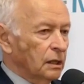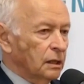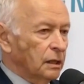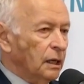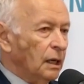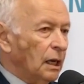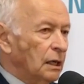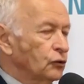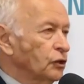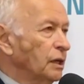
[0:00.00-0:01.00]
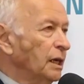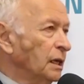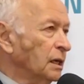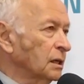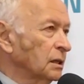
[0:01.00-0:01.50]
The
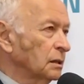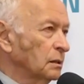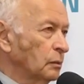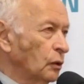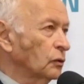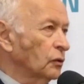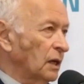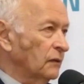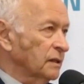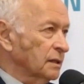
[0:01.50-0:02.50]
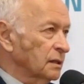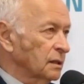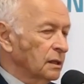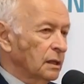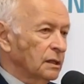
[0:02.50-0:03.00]
allogenic bone grafts,
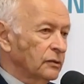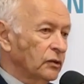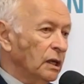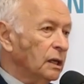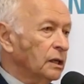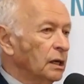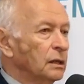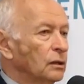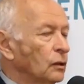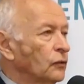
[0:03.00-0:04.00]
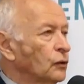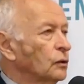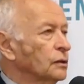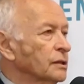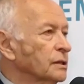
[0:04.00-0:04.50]
they can, of
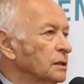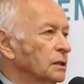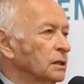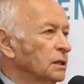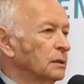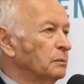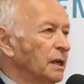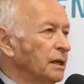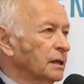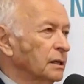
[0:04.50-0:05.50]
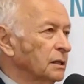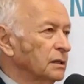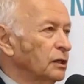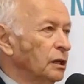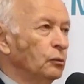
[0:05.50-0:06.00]
course, make
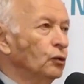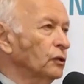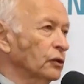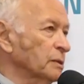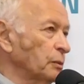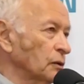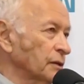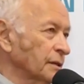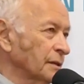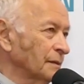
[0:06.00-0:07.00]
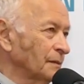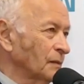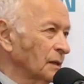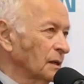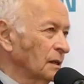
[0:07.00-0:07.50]
an immune response,
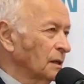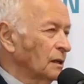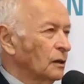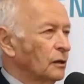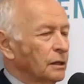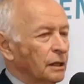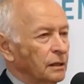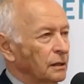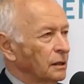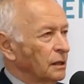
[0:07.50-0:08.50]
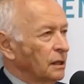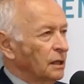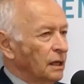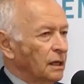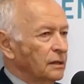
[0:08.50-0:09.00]
okay?
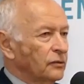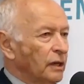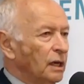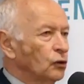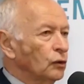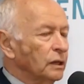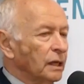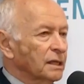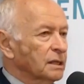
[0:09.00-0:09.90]
And they are not well